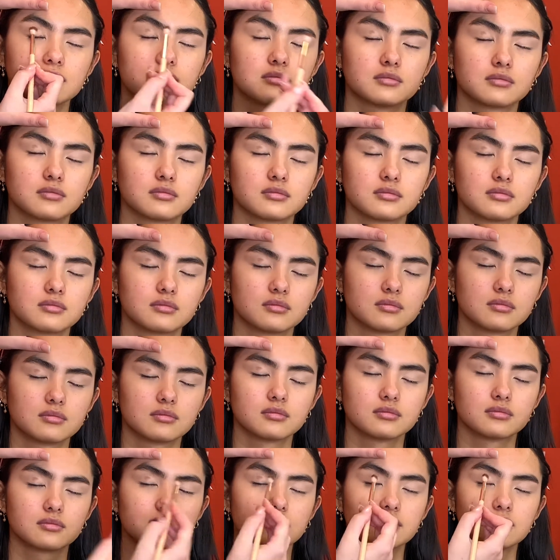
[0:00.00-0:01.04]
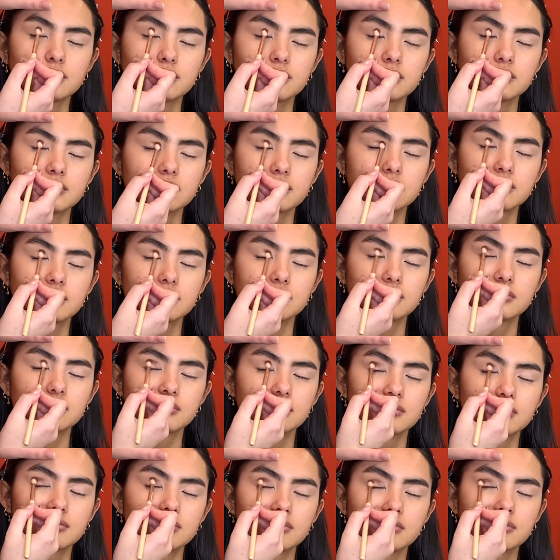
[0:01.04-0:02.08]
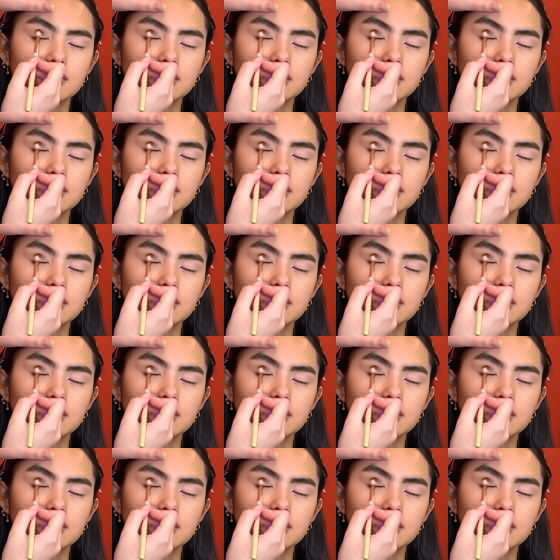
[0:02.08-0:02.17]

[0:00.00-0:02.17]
today. So I've started off with the P.